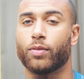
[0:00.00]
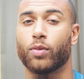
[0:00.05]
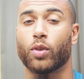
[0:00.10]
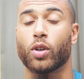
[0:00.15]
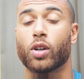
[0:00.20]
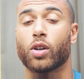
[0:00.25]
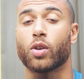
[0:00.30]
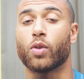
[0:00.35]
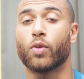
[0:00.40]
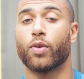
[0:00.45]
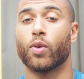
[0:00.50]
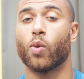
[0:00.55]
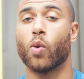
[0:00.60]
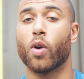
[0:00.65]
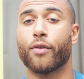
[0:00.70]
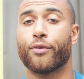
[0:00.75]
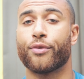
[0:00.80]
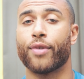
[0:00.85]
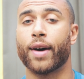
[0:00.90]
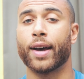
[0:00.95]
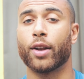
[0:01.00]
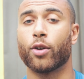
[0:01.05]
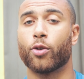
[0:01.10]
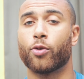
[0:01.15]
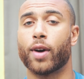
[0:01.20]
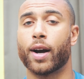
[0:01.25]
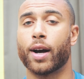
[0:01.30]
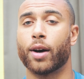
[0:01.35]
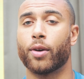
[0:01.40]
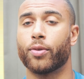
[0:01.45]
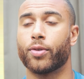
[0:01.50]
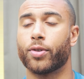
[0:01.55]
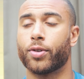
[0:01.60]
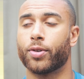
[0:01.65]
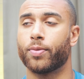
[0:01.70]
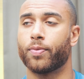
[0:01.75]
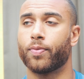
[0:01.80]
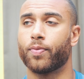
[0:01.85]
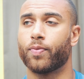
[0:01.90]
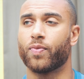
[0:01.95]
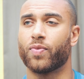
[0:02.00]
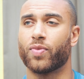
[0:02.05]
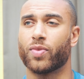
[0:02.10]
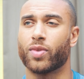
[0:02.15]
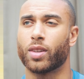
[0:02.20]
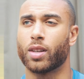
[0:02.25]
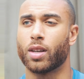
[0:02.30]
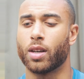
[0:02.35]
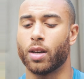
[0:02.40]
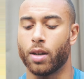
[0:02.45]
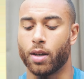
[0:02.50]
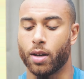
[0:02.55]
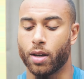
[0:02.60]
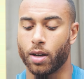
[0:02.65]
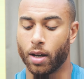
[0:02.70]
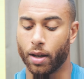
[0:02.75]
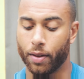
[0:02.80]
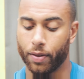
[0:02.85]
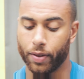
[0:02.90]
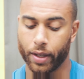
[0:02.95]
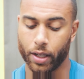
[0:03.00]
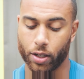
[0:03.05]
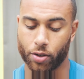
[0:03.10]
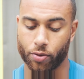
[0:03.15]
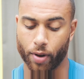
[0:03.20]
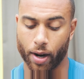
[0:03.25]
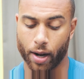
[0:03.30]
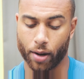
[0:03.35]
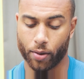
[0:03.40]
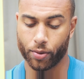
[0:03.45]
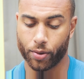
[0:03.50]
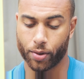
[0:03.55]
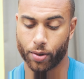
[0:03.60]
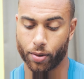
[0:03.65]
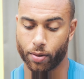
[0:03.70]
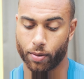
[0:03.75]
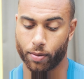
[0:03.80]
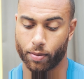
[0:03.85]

We're gonna go for one final round. And this round,